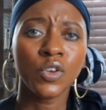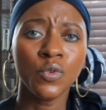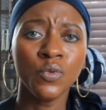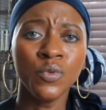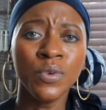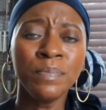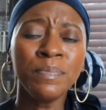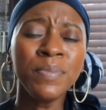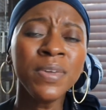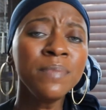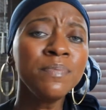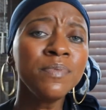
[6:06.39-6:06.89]

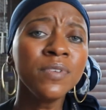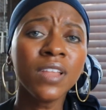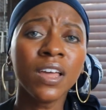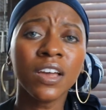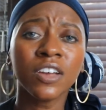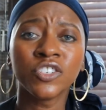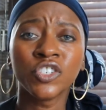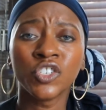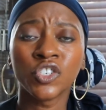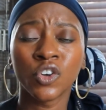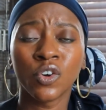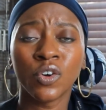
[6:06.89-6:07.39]
When people
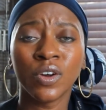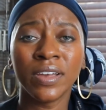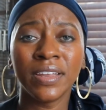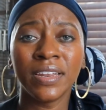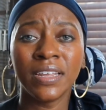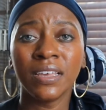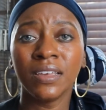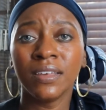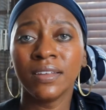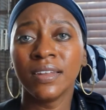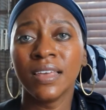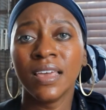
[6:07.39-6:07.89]
are
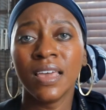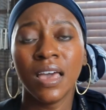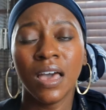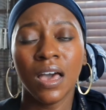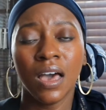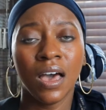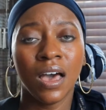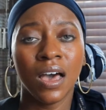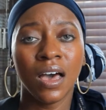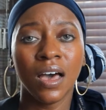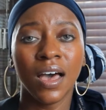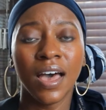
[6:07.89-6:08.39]
joining
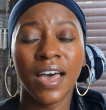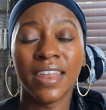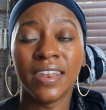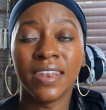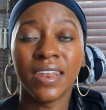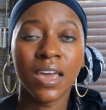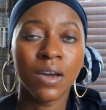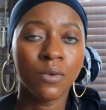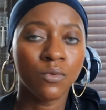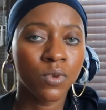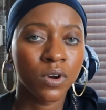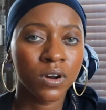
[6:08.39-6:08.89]
a
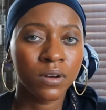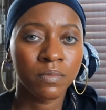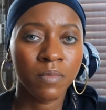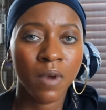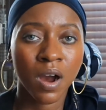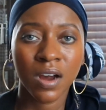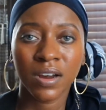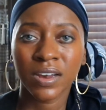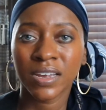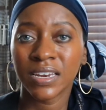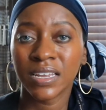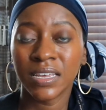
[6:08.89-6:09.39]
network
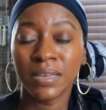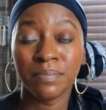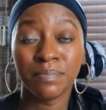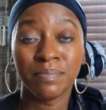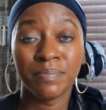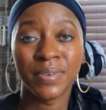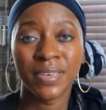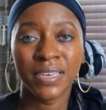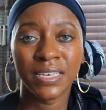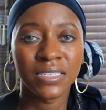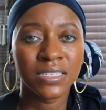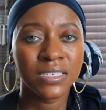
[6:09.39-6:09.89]
marketing
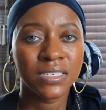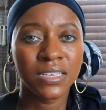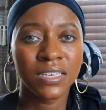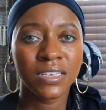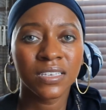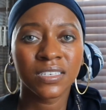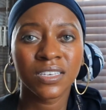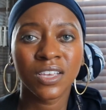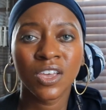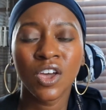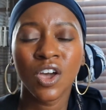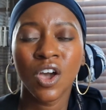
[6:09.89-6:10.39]

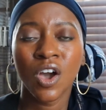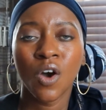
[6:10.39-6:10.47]
business,